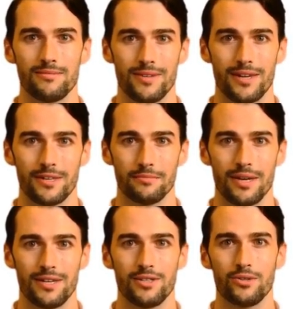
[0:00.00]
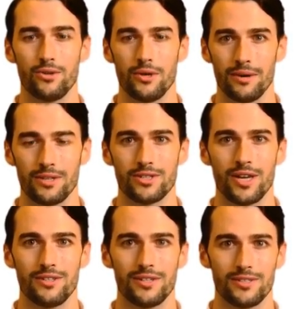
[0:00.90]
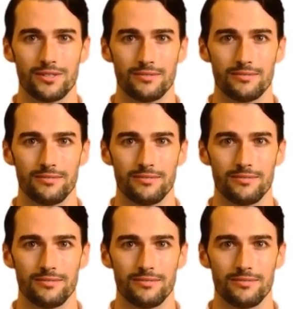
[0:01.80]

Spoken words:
then it may lead to criminal charges,